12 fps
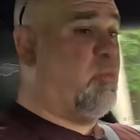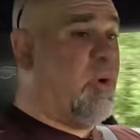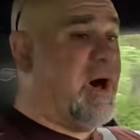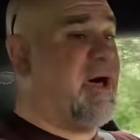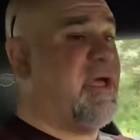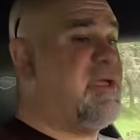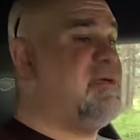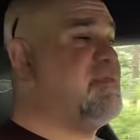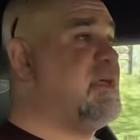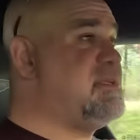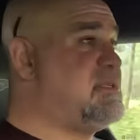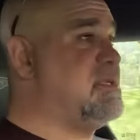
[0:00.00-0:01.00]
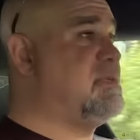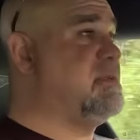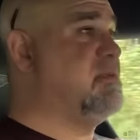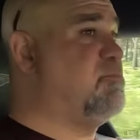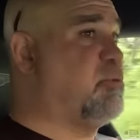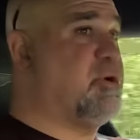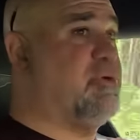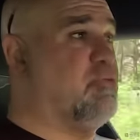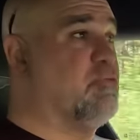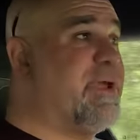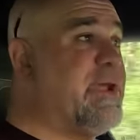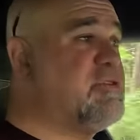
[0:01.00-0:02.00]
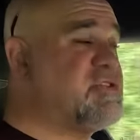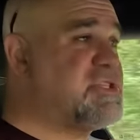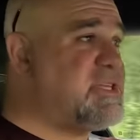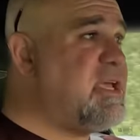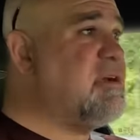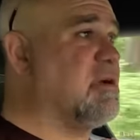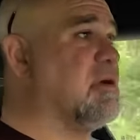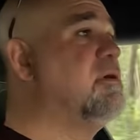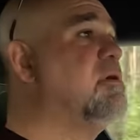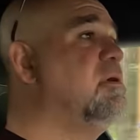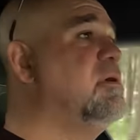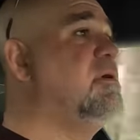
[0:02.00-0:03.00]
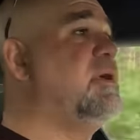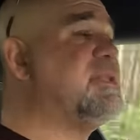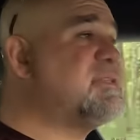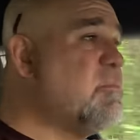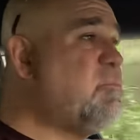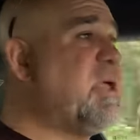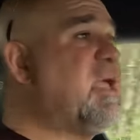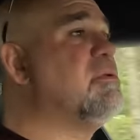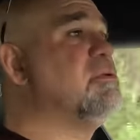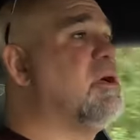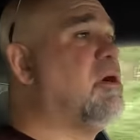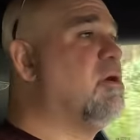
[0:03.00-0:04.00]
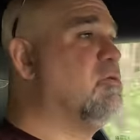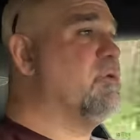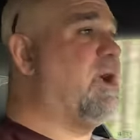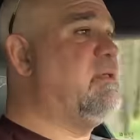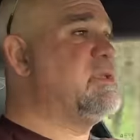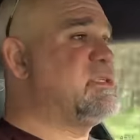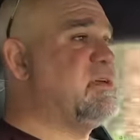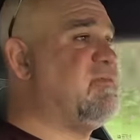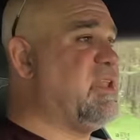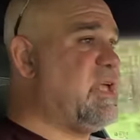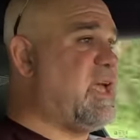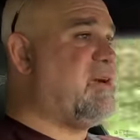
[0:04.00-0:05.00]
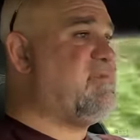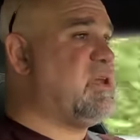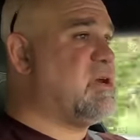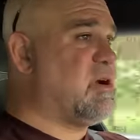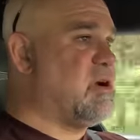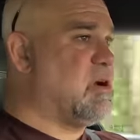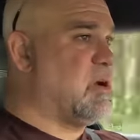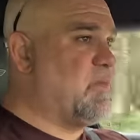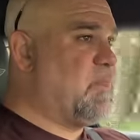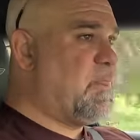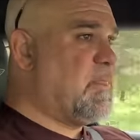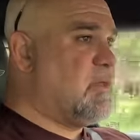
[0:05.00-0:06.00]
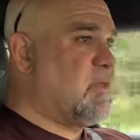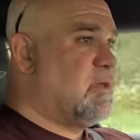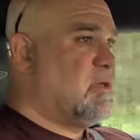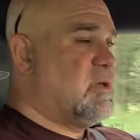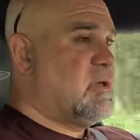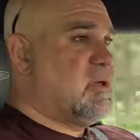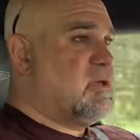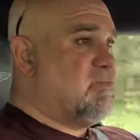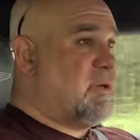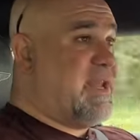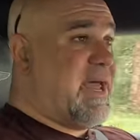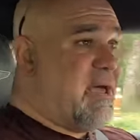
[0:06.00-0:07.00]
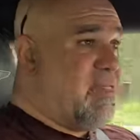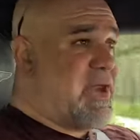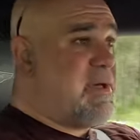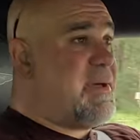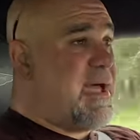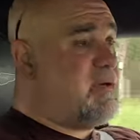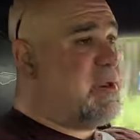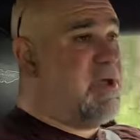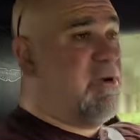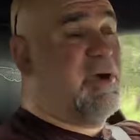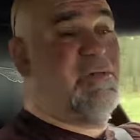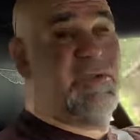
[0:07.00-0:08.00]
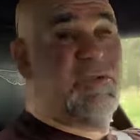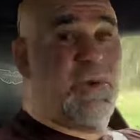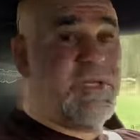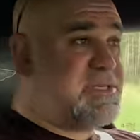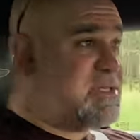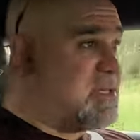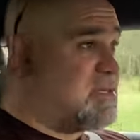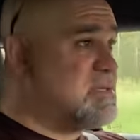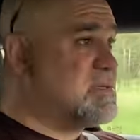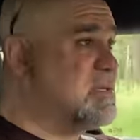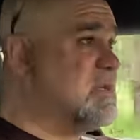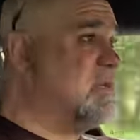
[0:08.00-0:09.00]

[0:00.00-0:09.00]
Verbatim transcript: why they didn't put rear steer. It's a big, long, relatively heavy car. But now that I'm out here on the twisties,